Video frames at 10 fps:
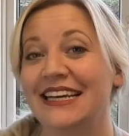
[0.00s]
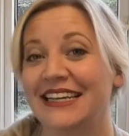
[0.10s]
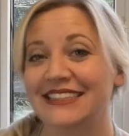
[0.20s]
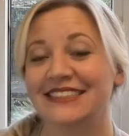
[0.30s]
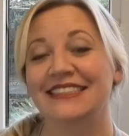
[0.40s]

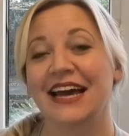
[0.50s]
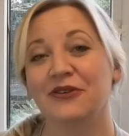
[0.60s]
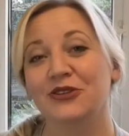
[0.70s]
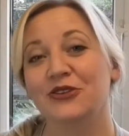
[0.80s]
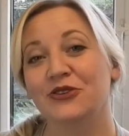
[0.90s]
This is how
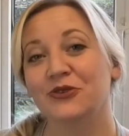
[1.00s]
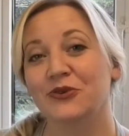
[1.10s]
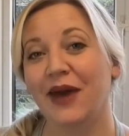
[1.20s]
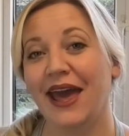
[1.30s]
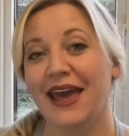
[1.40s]
to
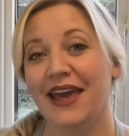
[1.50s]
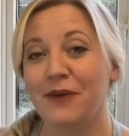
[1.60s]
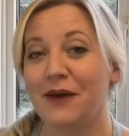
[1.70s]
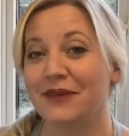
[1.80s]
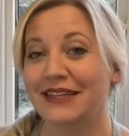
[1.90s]
do a
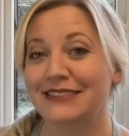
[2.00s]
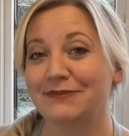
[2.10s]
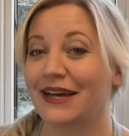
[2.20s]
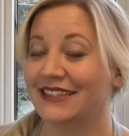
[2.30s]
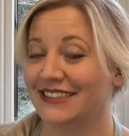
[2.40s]
pumpkin
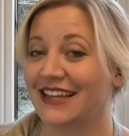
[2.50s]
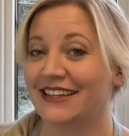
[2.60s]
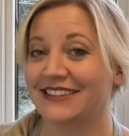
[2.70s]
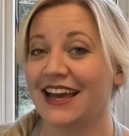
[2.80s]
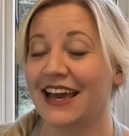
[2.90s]
spice
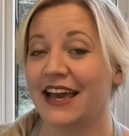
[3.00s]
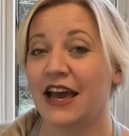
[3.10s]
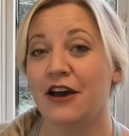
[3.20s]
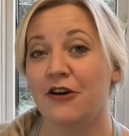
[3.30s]
latte